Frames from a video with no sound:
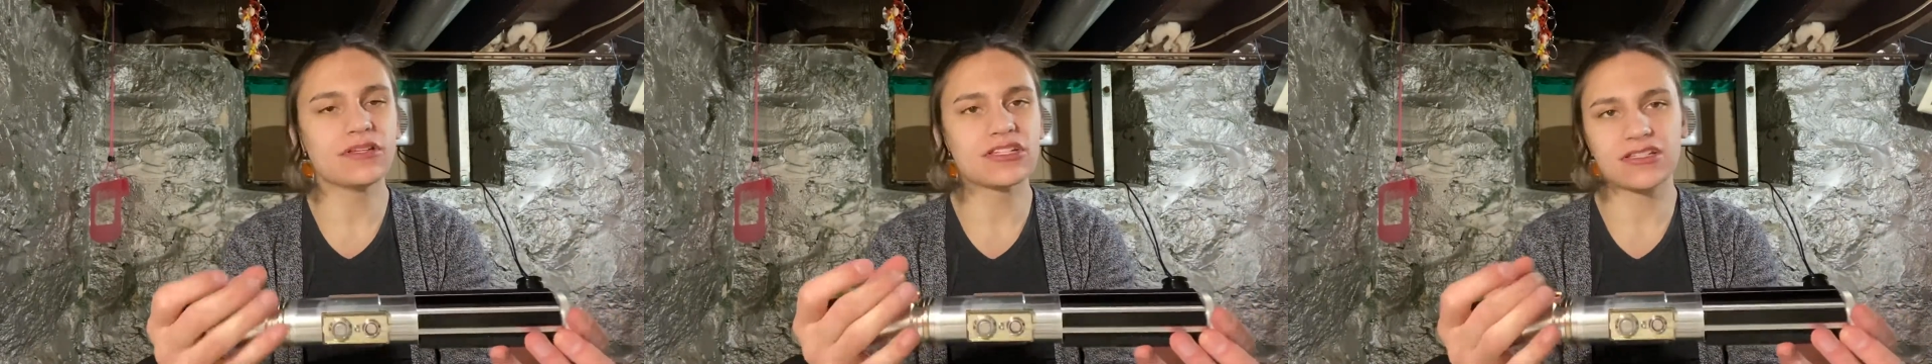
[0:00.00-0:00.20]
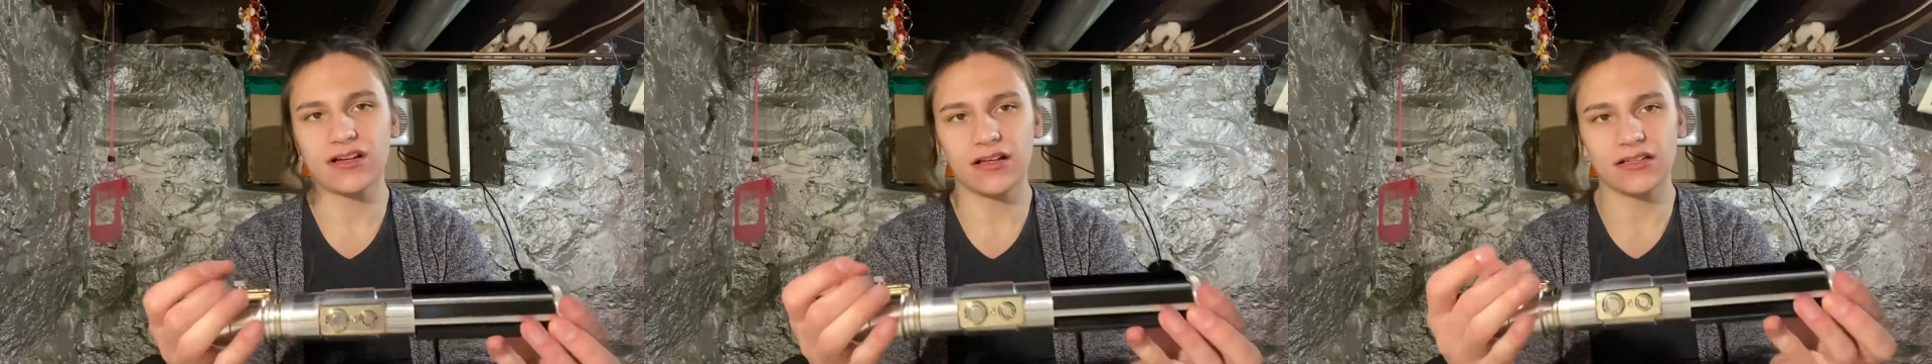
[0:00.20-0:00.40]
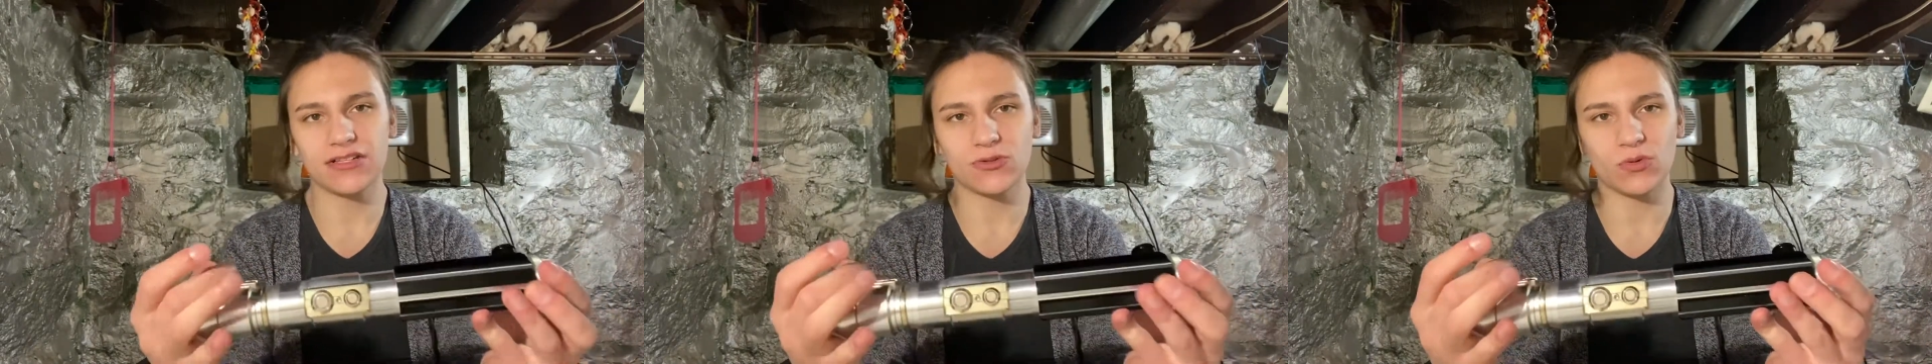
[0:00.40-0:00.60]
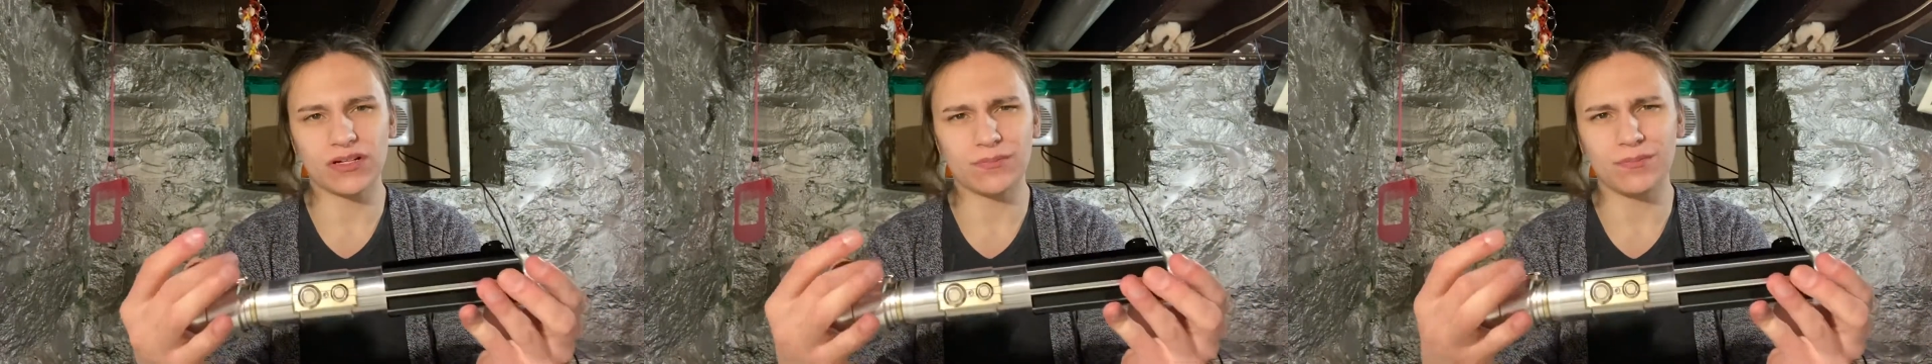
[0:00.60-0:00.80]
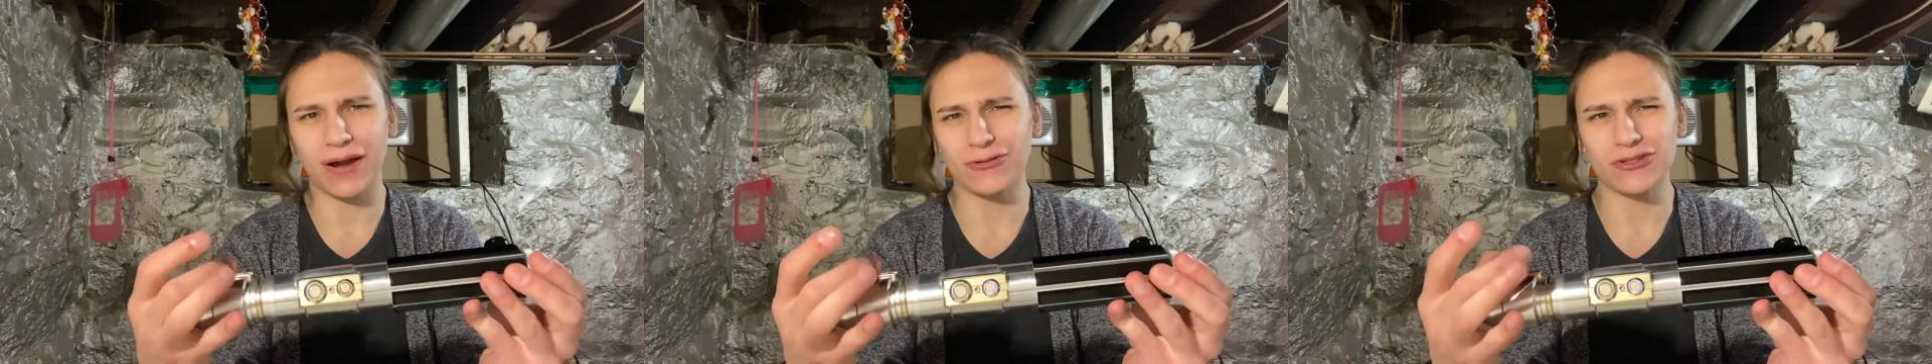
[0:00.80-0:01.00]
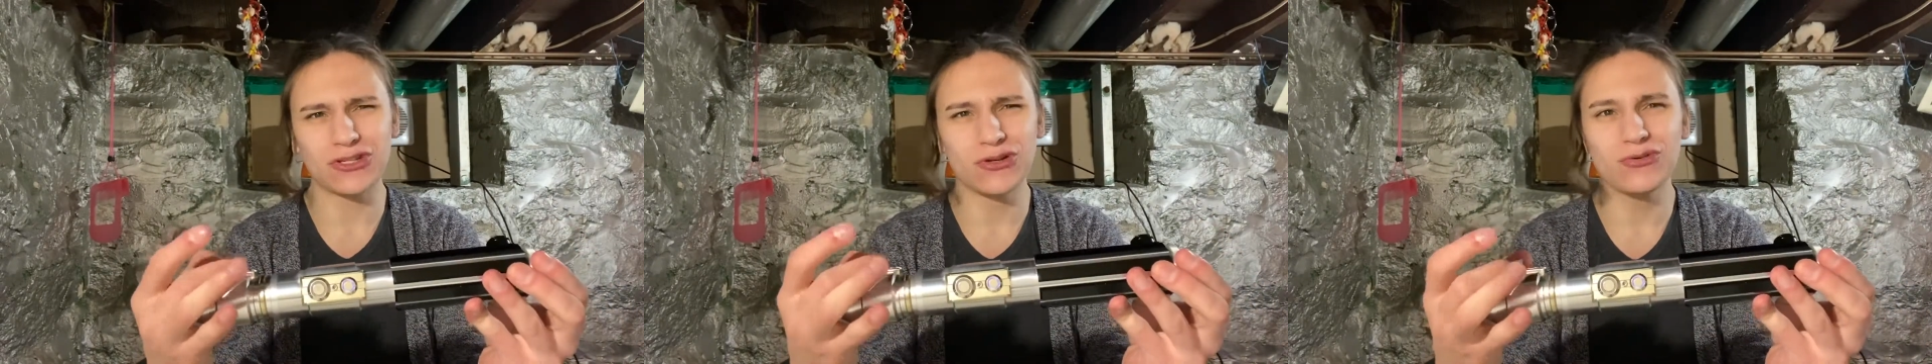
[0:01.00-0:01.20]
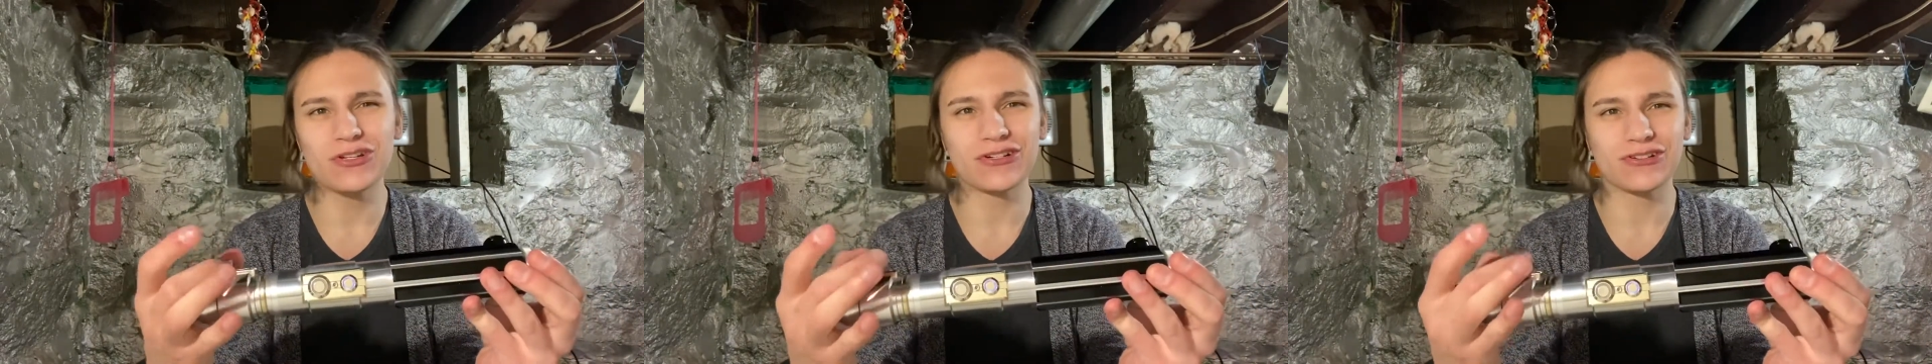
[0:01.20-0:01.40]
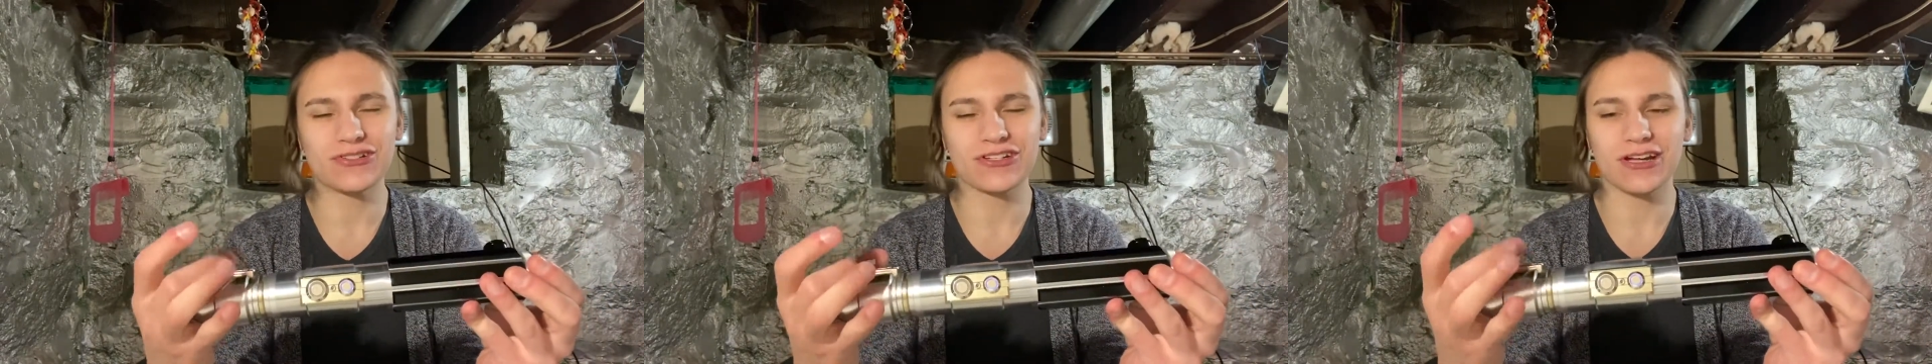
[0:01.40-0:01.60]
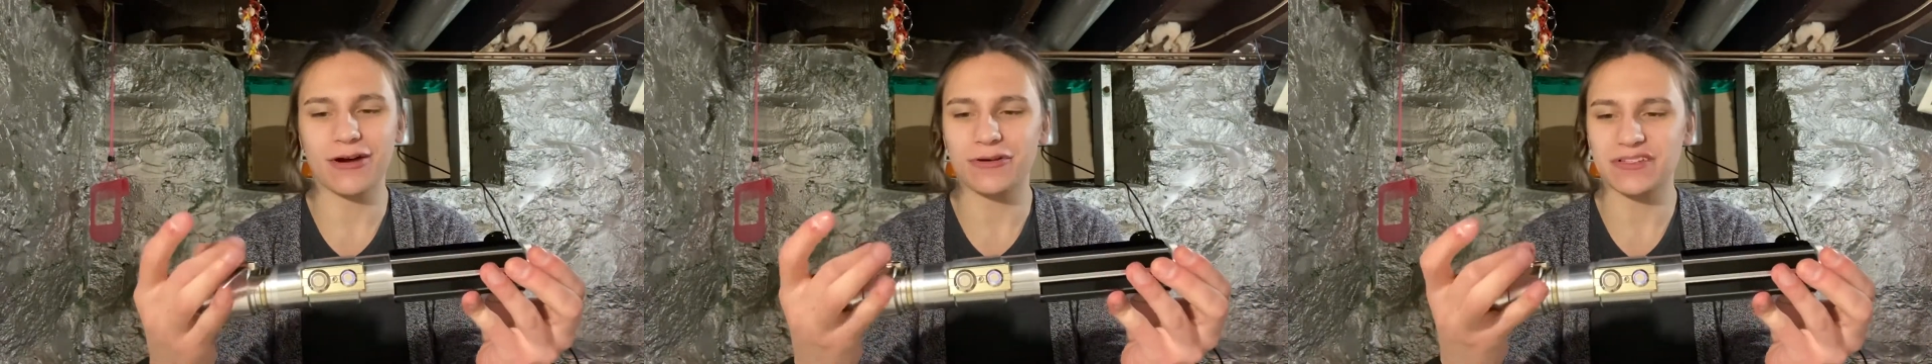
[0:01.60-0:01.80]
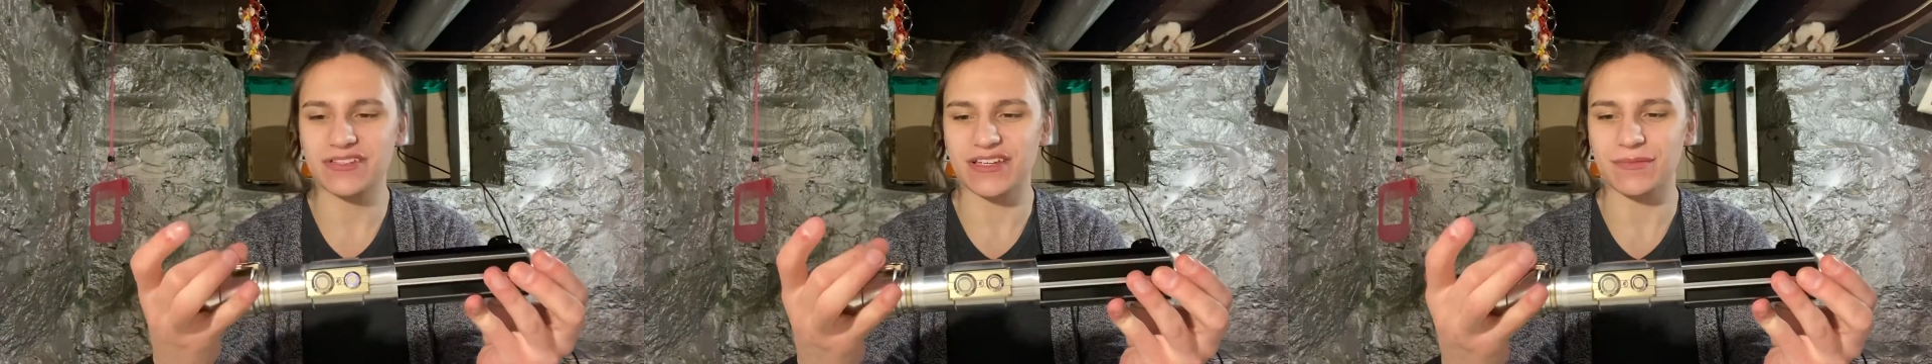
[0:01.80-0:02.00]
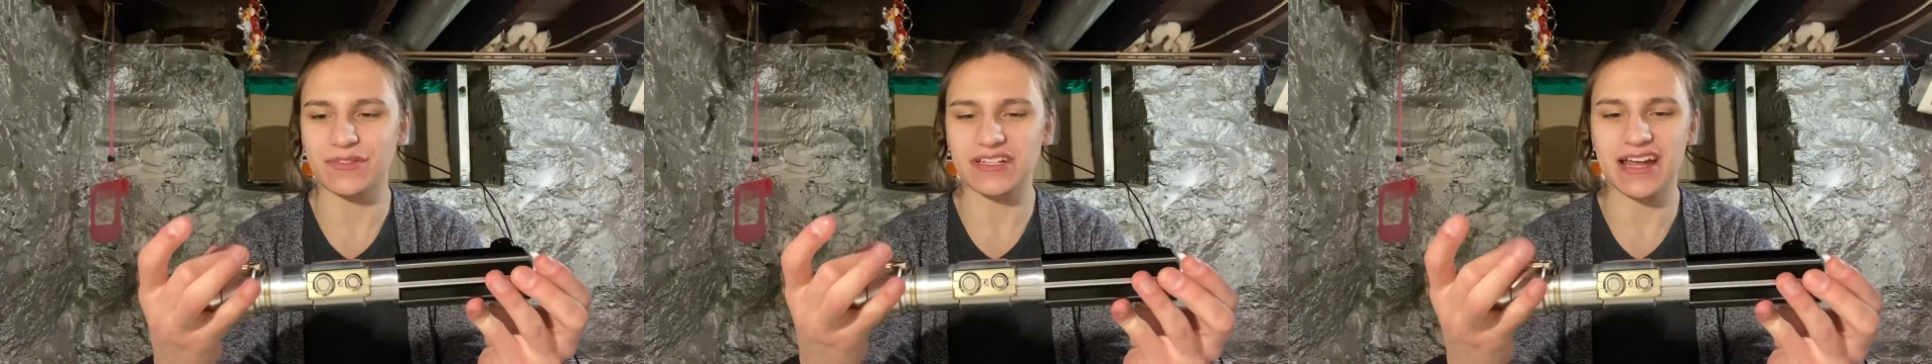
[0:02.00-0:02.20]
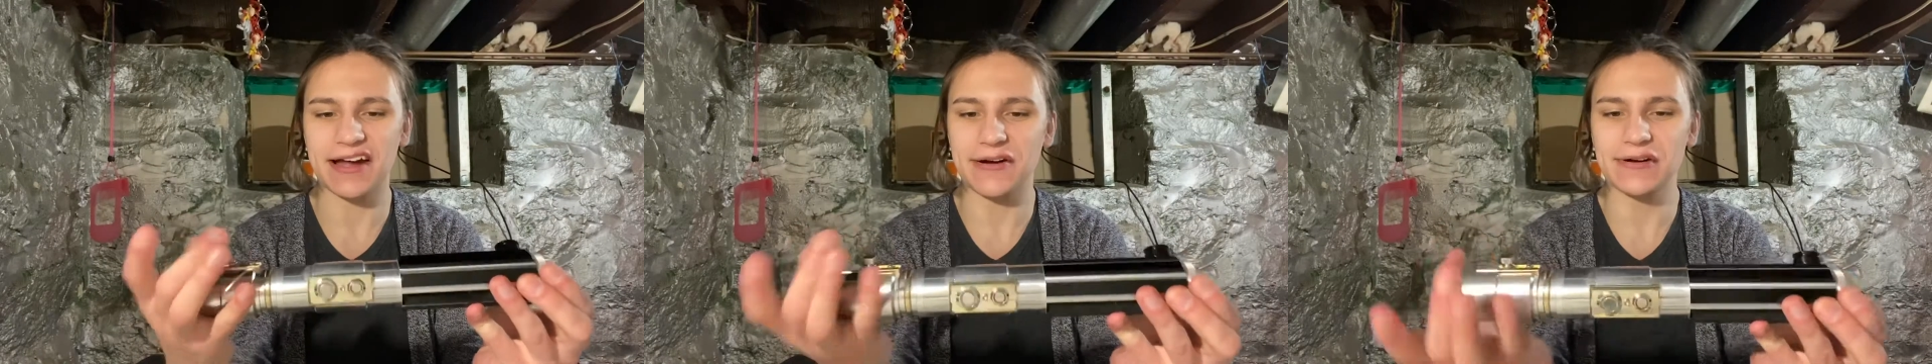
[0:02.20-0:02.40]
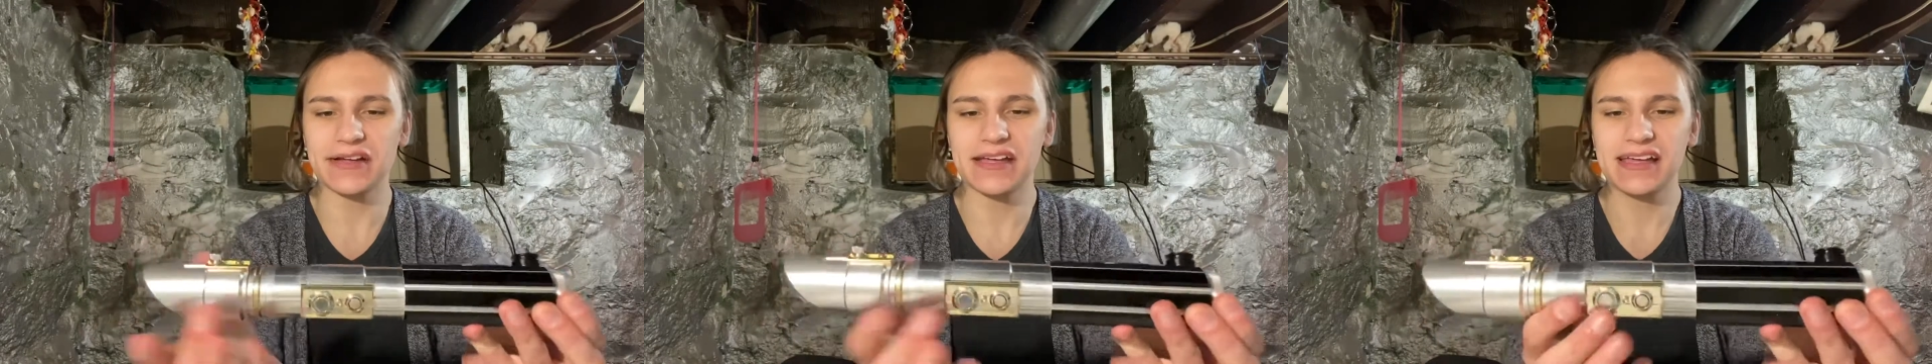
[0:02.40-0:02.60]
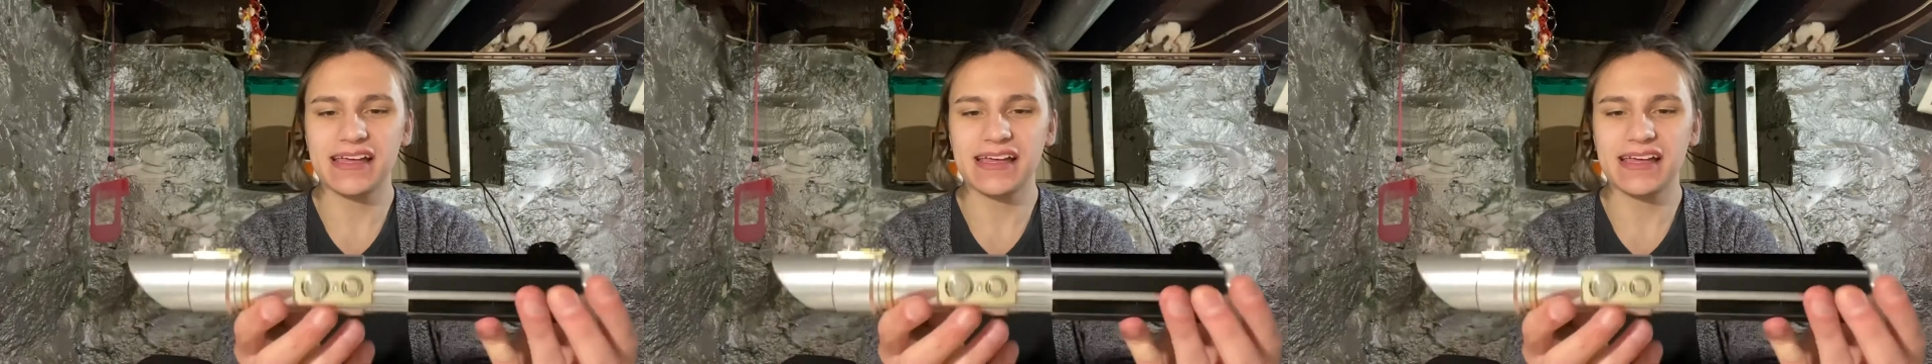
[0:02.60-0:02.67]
install this one about 2 years ago, it seems now.